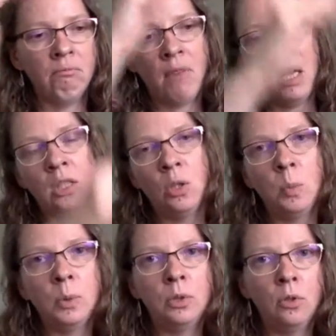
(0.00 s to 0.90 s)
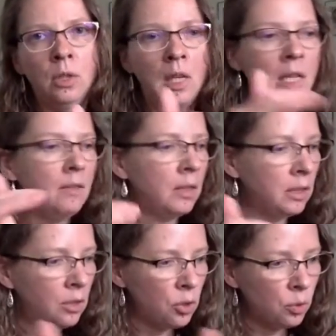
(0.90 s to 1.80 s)
I just put it on a leaf and
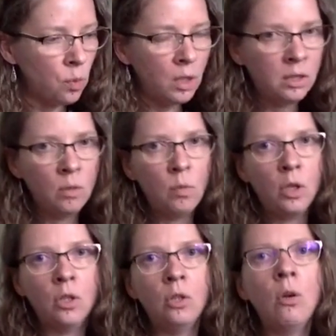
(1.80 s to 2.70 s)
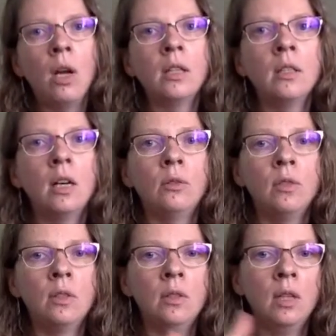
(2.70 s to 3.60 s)
I just watch it going down the
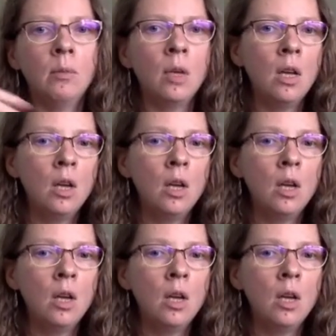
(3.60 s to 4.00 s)
stream.